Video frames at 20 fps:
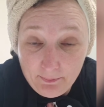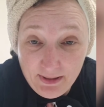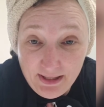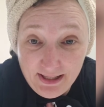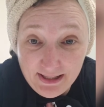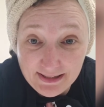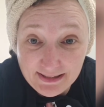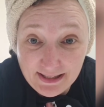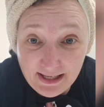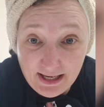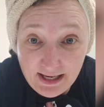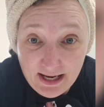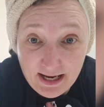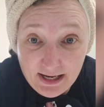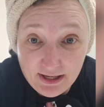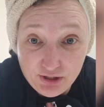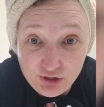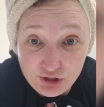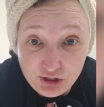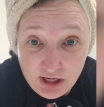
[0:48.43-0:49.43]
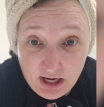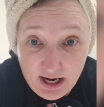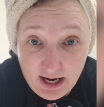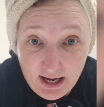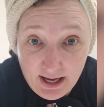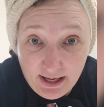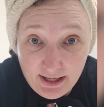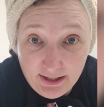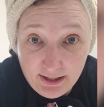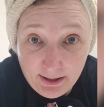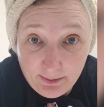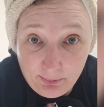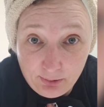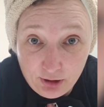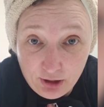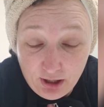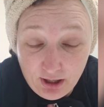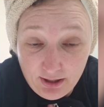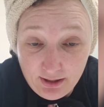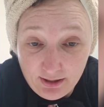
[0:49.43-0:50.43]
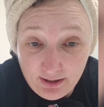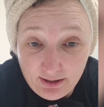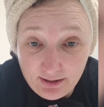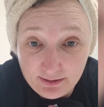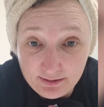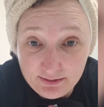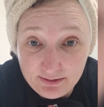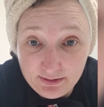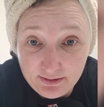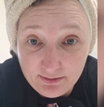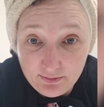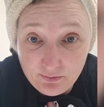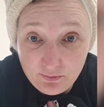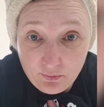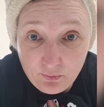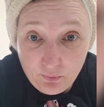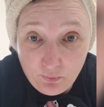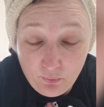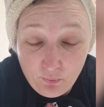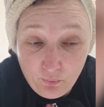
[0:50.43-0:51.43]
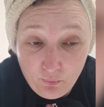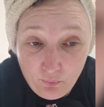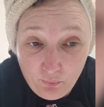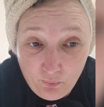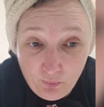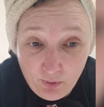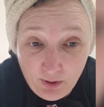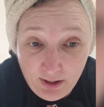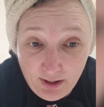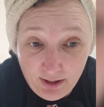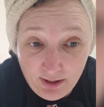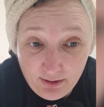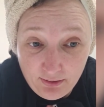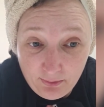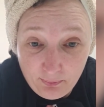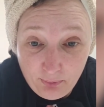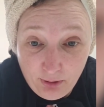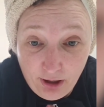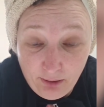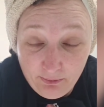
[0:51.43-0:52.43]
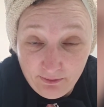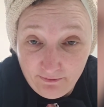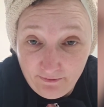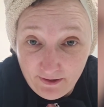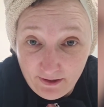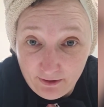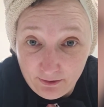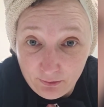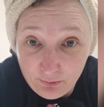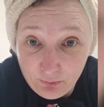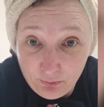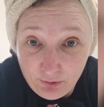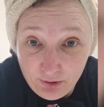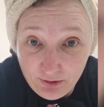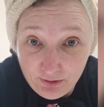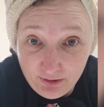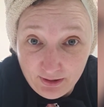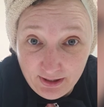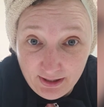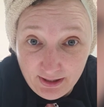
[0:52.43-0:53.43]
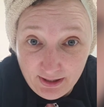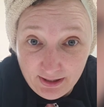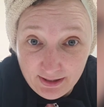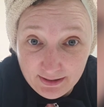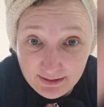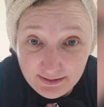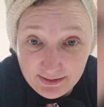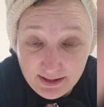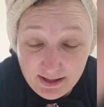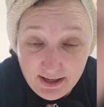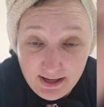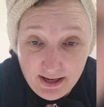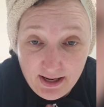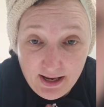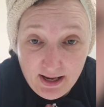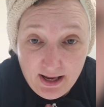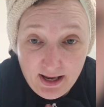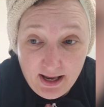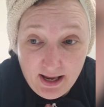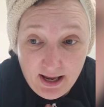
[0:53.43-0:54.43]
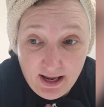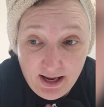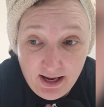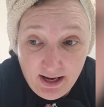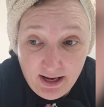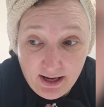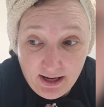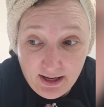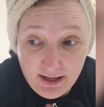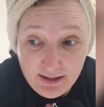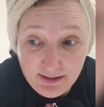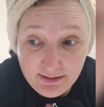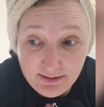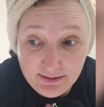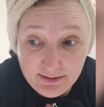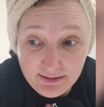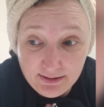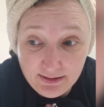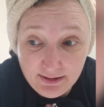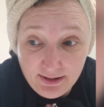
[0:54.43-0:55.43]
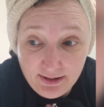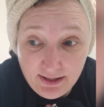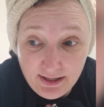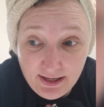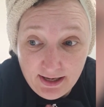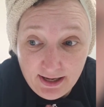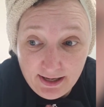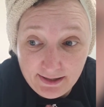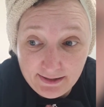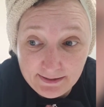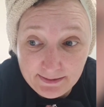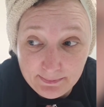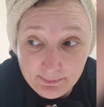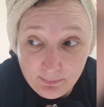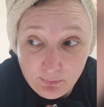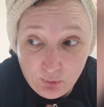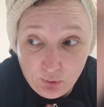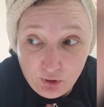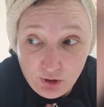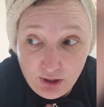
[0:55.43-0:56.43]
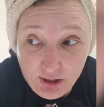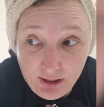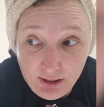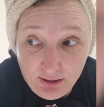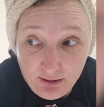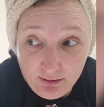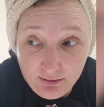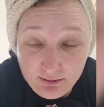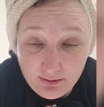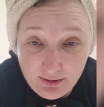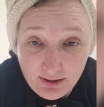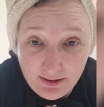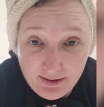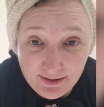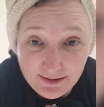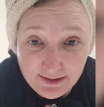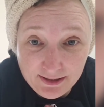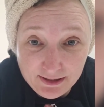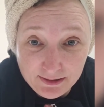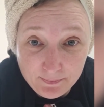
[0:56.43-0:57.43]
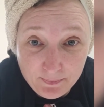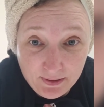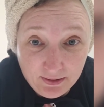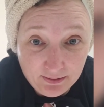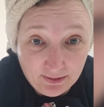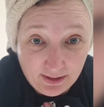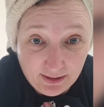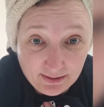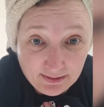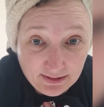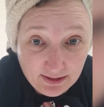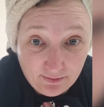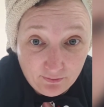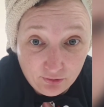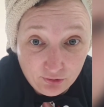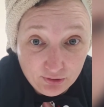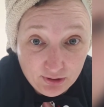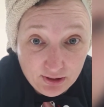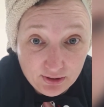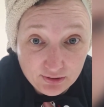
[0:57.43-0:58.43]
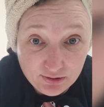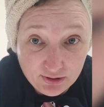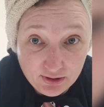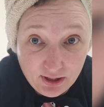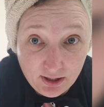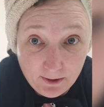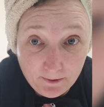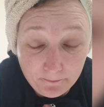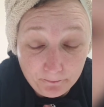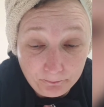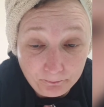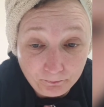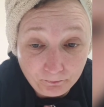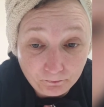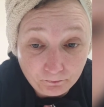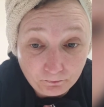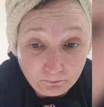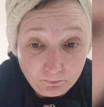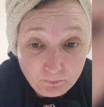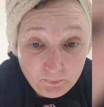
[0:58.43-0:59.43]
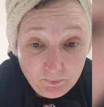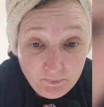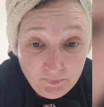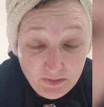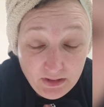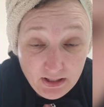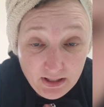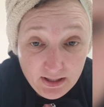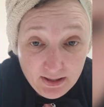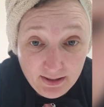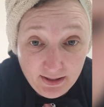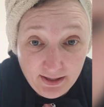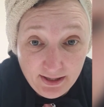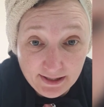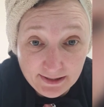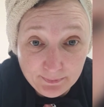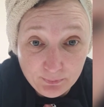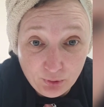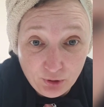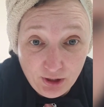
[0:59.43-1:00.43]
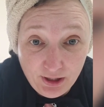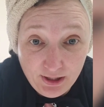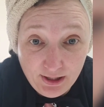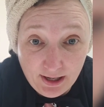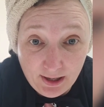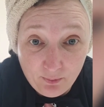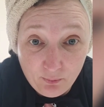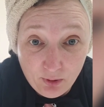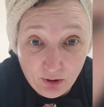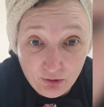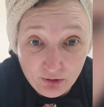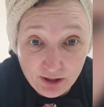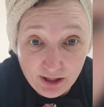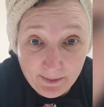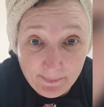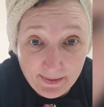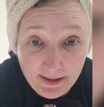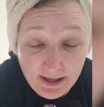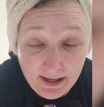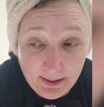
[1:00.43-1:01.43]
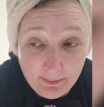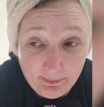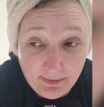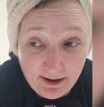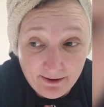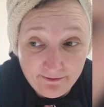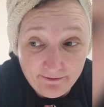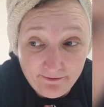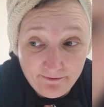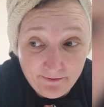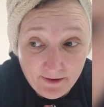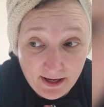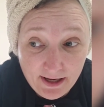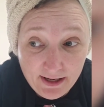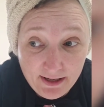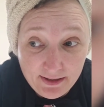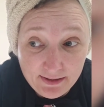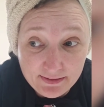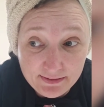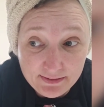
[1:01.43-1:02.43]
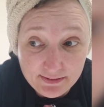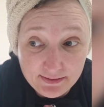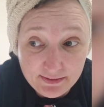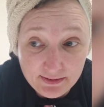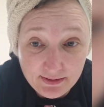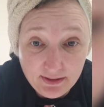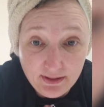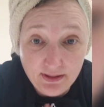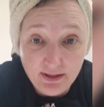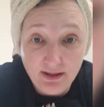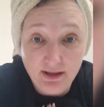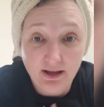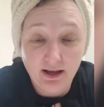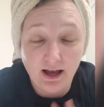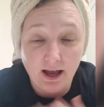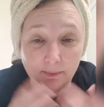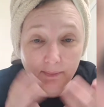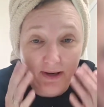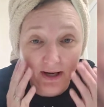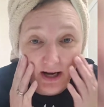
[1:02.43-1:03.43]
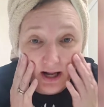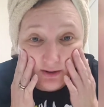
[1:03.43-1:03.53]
because I had tried a product with Pomifera oil in it, and the next morning, and this has been like several years ago, the next morning I woke up and my face, I